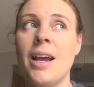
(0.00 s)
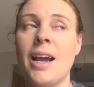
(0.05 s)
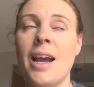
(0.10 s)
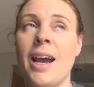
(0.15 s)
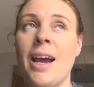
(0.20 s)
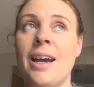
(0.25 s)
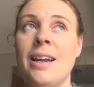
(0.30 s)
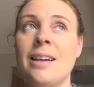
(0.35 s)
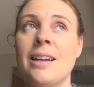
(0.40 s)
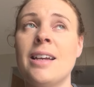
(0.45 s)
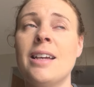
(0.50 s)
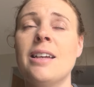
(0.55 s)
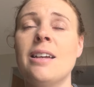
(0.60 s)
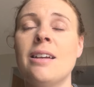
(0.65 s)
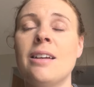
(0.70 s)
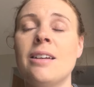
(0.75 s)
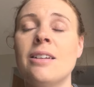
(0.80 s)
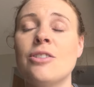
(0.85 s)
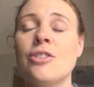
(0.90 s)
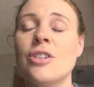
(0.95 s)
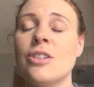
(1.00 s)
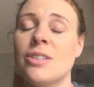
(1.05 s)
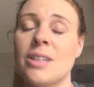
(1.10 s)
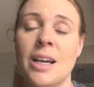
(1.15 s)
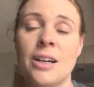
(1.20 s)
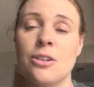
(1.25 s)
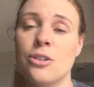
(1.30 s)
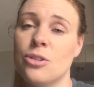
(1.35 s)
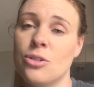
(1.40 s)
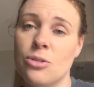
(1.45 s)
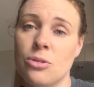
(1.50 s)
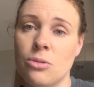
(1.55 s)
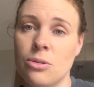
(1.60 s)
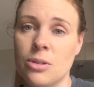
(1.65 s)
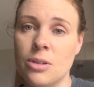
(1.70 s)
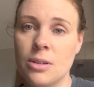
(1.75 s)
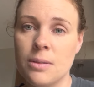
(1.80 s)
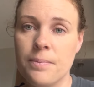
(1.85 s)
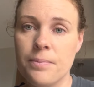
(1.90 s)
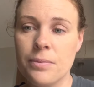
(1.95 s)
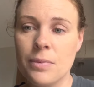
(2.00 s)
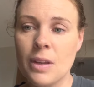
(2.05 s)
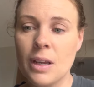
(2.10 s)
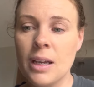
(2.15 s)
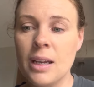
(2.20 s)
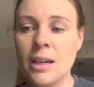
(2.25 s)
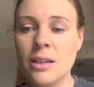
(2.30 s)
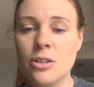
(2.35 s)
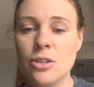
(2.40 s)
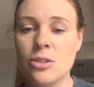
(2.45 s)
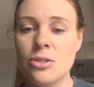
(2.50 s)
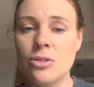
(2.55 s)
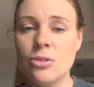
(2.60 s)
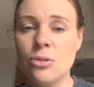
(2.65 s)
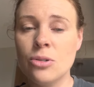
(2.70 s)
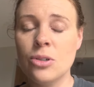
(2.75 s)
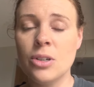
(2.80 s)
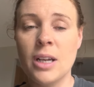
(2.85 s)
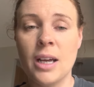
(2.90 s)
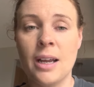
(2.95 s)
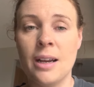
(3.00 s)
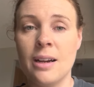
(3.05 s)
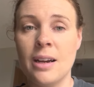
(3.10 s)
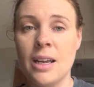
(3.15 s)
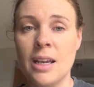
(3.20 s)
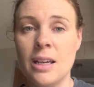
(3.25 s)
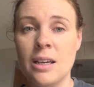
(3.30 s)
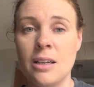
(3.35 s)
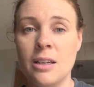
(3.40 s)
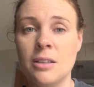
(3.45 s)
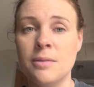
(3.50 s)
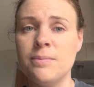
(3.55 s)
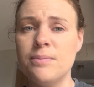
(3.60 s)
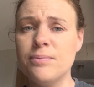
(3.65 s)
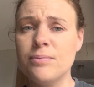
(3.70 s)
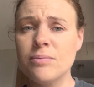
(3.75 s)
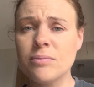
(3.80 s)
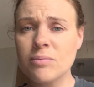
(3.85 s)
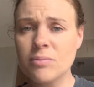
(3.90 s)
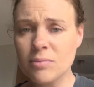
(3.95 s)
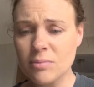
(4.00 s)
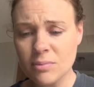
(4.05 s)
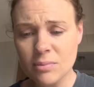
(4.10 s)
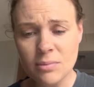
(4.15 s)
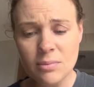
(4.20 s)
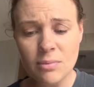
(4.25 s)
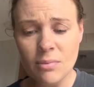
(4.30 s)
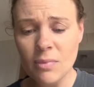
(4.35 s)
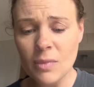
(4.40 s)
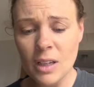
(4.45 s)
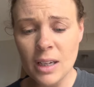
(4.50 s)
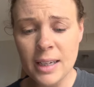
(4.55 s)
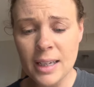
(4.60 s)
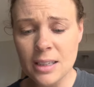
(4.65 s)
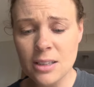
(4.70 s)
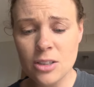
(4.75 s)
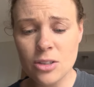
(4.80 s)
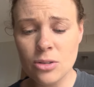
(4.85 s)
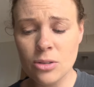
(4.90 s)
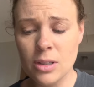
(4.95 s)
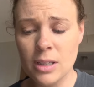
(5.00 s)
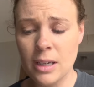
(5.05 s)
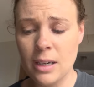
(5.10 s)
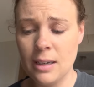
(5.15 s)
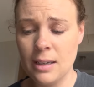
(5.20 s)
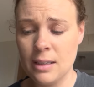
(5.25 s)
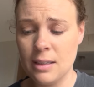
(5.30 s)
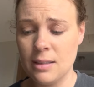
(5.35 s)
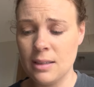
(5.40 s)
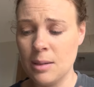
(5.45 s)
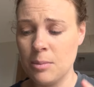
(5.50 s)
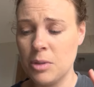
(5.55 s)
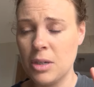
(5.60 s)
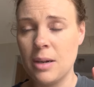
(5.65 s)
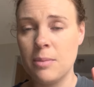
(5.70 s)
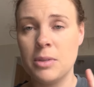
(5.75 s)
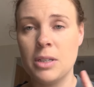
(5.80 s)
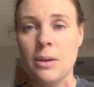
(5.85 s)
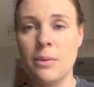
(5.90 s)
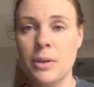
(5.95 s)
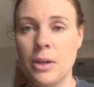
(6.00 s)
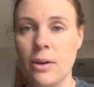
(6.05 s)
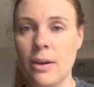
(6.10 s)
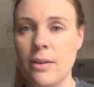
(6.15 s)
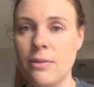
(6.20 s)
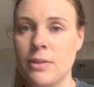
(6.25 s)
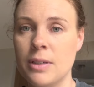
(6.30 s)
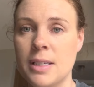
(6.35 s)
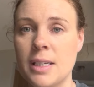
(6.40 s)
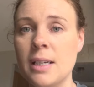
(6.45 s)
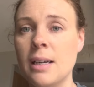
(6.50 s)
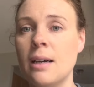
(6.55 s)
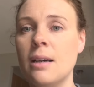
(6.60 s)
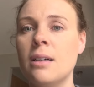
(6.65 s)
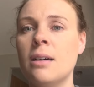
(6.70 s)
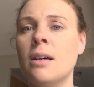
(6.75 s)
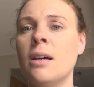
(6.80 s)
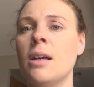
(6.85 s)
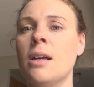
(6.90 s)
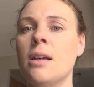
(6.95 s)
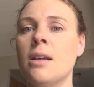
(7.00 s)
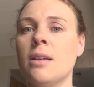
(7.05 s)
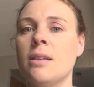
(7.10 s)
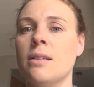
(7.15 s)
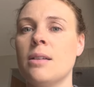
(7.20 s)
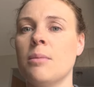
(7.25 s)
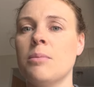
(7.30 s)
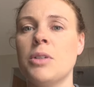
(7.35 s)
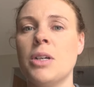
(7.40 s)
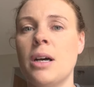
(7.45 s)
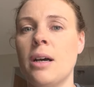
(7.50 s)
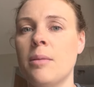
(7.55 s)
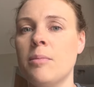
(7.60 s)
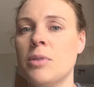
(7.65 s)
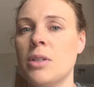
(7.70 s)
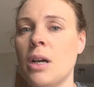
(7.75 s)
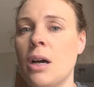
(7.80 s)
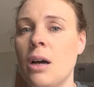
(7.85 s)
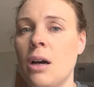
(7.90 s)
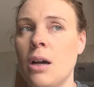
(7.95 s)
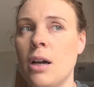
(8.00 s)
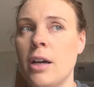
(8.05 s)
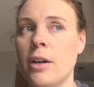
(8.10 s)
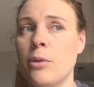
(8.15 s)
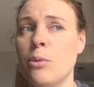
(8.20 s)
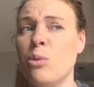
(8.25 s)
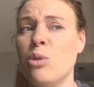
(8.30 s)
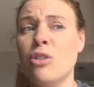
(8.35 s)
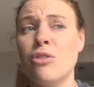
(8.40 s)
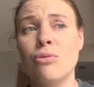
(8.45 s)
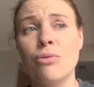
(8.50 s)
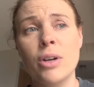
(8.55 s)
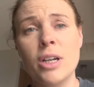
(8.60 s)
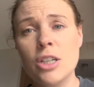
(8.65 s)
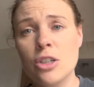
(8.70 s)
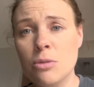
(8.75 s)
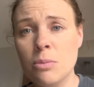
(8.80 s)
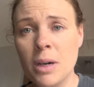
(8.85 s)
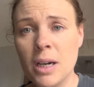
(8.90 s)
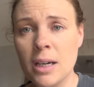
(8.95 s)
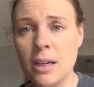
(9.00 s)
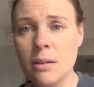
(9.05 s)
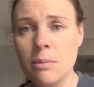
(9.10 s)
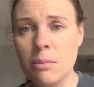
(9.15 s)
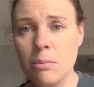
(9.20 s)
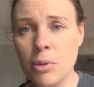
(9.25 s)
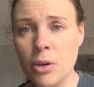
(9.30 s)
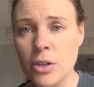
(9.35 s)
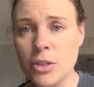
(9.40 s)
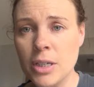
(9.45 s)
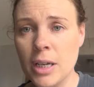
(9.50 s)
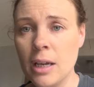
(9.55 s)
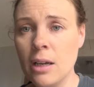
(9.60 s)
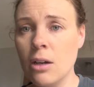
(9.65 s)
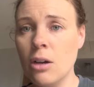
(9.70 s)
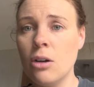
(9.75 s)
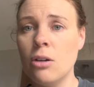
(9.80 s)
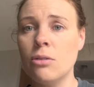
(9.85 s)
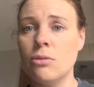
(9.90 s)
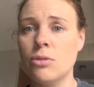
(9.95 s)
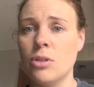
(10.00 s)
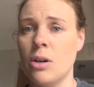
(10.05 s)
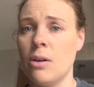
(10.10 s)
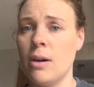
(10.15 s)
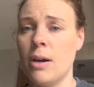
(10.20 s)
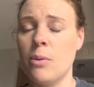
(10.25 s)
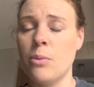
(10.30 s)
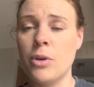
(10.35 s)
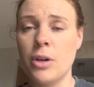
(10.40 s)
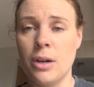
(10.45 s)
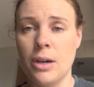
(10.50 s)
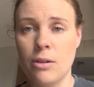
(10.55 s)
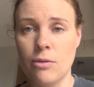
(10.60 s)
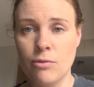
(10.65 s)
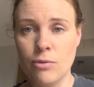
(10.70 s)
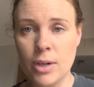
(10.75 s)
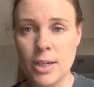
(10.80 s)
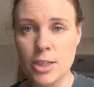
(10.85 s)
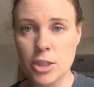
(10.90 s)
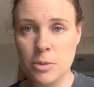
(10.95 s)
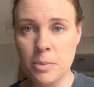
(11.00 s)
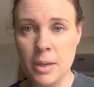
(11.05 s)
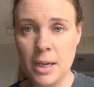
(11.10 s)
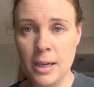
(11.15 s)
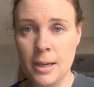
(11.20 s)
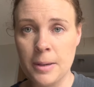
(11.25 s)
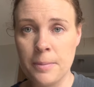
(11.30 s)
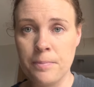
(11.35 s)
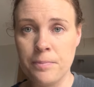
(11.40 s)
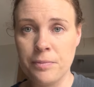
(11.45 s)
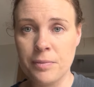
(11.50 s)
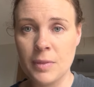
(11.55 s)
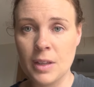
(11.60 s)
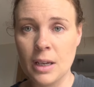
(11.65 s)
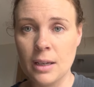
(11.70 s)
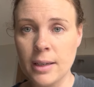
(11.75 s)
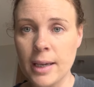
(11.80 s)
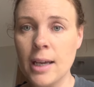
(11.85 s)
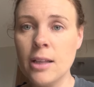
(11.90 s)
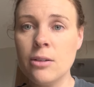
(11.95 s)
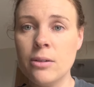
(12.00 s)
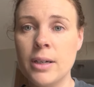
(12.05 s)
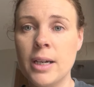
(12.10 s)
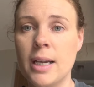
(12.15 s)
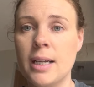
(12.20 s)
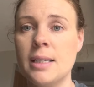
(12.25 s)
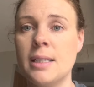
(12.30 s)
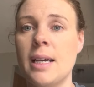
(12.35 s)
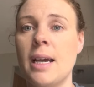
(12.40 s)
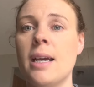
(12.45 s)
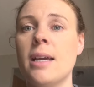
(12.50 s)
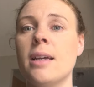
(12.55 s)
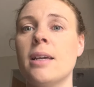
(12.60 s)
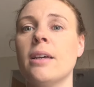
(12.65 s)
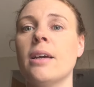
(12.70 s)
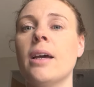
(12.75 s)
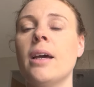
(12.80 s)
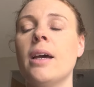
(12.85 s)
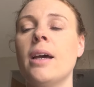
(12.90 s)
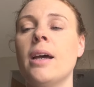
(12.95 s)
And he just understood. He understood, and he understood that sometimes I would go out for dinner, sometimes I wouldn't reach my protein goals, or I wouldn't reach my calorie intake,